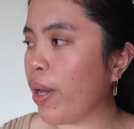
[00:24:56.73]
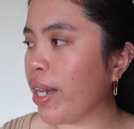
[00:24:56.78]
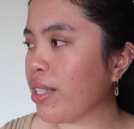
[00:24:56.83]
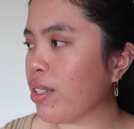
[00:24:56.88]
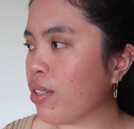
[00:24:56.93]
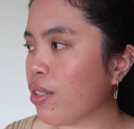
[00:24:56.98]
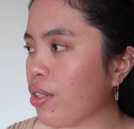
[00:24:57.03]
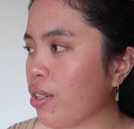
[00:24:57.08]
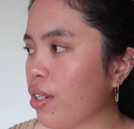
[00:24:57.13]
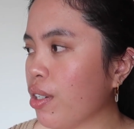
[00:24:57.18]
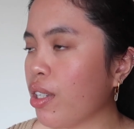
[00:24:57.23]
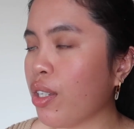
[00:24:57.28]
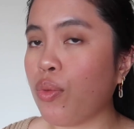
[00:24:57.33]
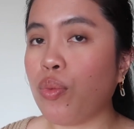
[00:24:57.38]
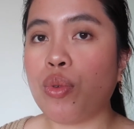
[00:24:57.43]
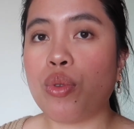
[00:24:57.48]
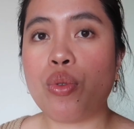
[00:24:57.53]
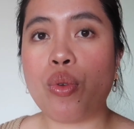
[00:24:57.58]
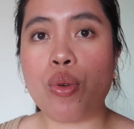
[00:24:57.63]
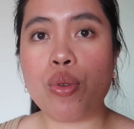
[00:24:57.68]
skirt, it
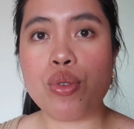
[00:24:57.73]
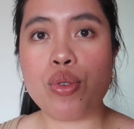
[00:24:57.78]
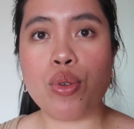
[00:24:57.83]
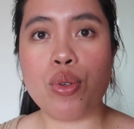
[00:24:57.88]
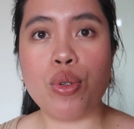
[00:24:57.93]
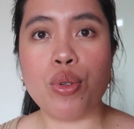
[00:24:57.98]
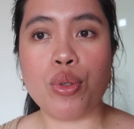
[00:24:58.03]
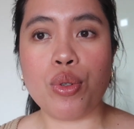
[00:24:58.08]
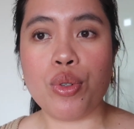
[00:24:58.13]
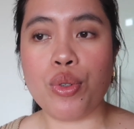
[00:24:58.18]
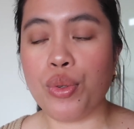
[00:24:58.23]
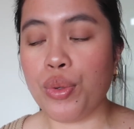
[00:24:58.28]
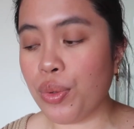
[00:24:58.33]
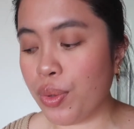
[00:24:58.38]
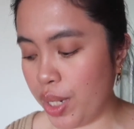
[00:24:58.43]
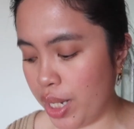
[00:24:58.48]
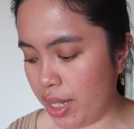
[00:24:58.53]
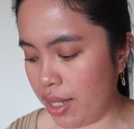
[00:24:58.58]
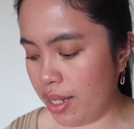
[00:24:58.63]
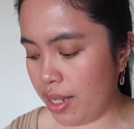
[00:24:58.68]
would also look
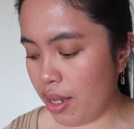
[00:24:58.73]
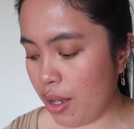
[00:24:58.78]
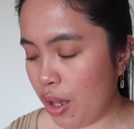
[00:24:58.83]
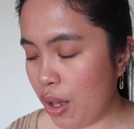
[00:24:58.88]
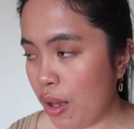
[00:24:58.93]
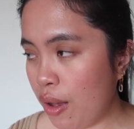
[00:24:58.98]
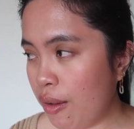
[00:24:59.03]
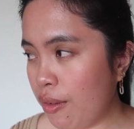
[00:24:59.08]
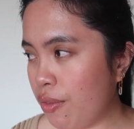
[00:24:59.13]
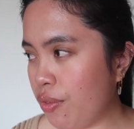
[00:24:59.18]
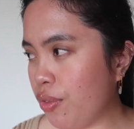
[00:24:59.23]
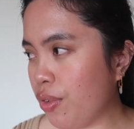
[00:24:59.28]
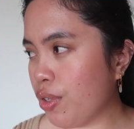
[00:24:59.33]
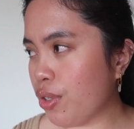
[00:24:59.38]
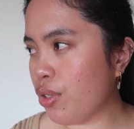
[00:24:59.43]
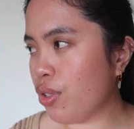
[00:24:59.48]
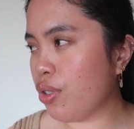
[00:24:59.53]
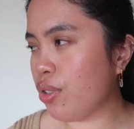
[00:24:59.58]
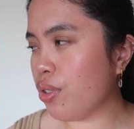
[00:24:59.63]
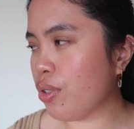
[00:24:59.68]
great for
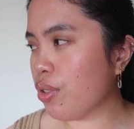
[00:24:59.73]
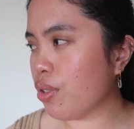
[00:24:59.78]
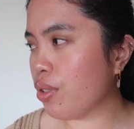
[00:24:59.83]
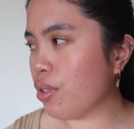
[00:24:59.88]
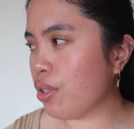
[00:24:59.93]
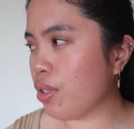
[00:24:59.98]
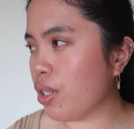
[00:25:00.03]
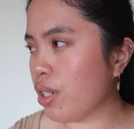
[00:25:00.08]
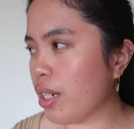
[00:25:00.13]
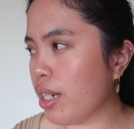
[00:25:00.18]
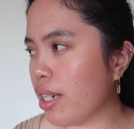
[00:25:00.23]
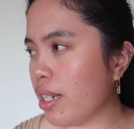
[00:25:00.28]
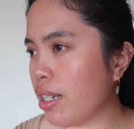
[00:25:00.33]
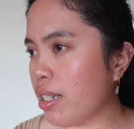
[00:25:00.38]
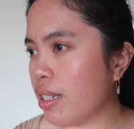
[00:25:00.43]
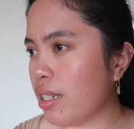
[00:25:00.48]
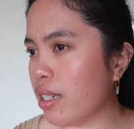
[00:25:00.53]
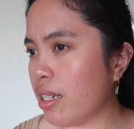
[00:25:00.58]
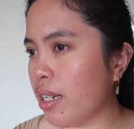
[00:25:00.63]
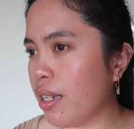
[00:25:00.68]
sure.
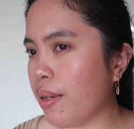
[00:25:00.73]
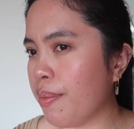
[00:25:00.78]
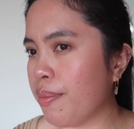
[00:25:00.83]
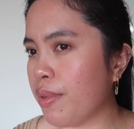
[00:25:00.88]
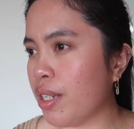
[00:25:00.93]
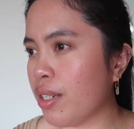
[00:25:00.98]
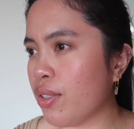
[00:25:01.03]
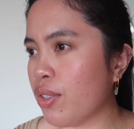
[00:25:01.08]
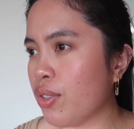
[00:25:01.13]
And I'm not